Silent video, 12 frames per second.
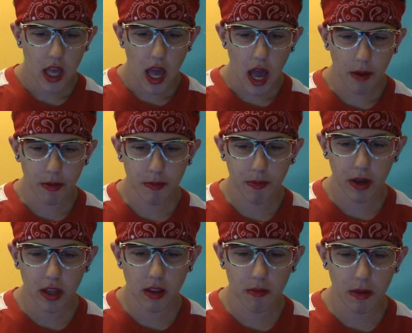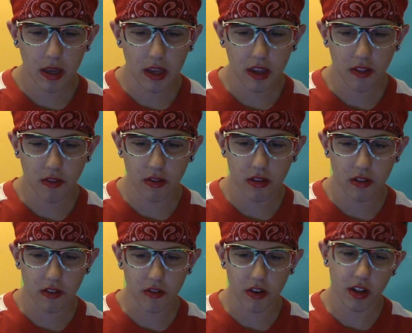I was planning to be a history
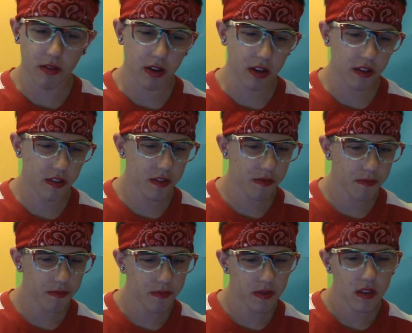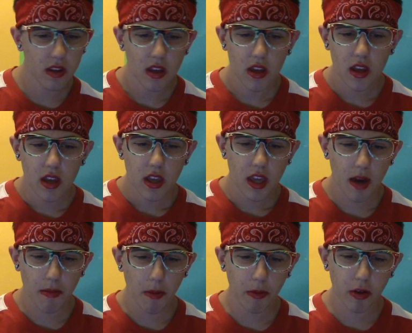teacher anyways.
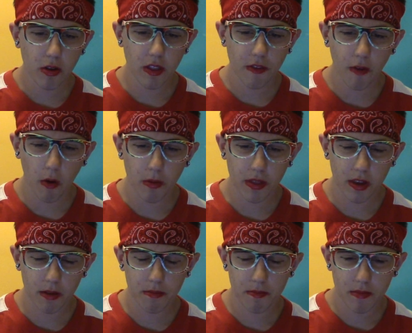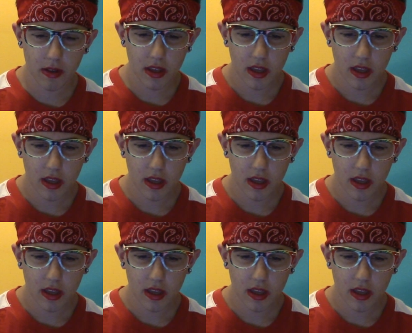Yep, I'll put you on the phone with him.